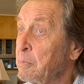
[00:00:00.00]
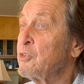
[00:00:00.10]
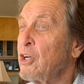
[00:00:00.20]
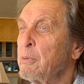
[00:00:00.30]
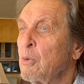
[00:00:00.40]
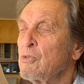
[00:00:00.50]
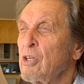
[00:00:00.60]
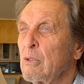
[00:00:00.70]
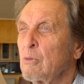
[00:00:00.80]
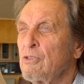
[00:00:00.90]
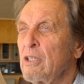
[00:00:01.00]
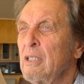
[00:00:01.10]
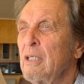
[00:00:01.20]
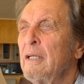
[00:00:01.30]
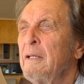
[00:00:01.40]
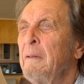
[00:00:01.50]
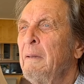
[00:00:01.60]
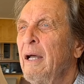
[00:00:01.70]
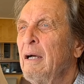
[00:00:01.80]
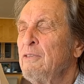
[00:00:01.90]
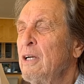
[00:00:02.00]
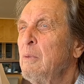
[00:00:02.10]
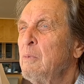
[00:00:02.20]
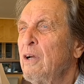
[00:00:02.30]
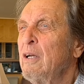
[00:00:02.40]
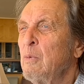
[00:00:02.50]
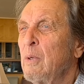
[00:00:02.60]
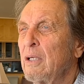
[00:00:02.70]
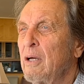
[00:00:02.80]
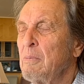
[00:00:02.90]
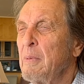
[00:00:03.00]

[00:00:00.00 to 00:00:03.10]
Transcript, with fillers: chap who also had a horse stud, a very, very well-known